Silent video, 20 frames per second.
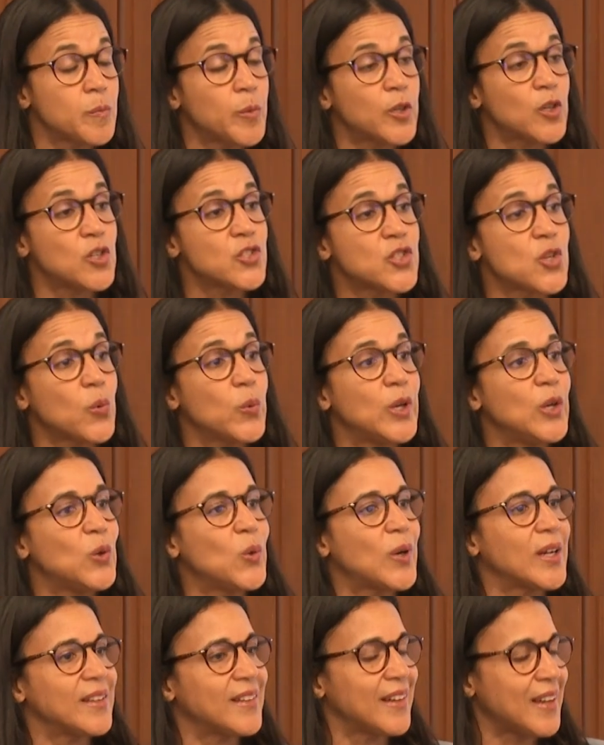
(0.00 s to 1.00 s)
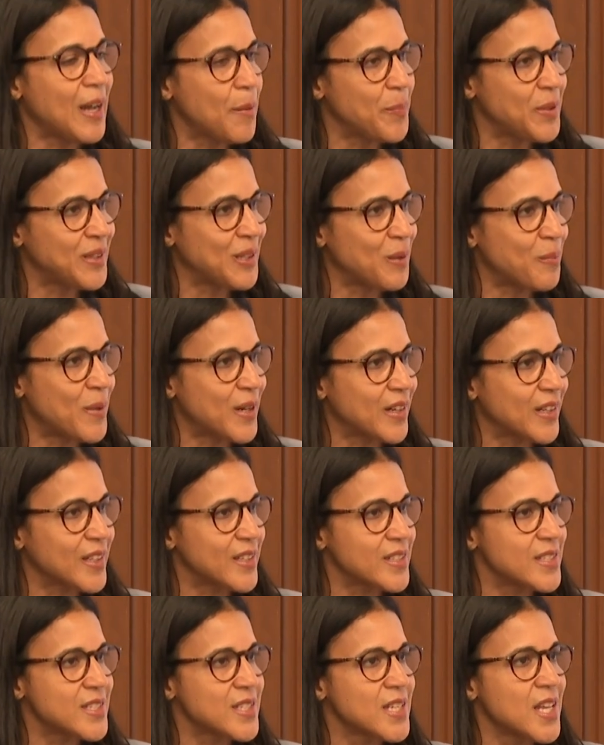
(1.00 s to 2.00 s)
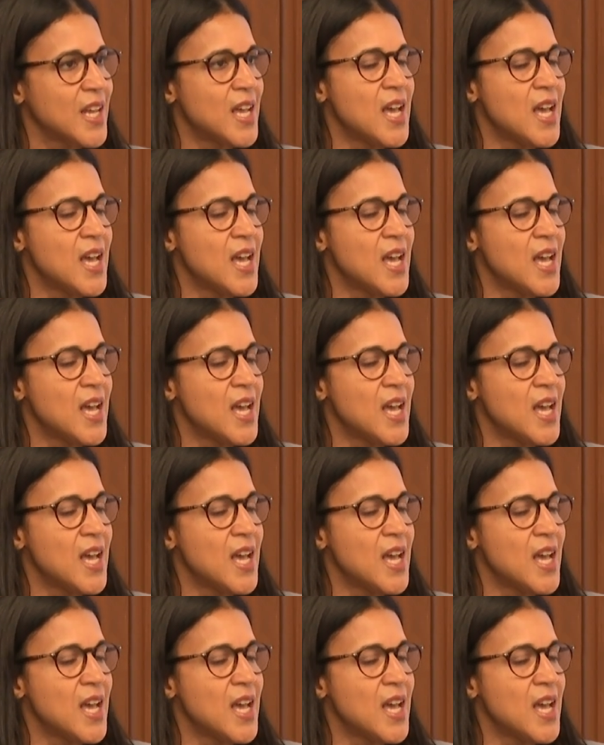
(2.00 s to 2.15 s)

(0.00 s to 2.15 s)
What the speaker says: but also we look at the capital markets.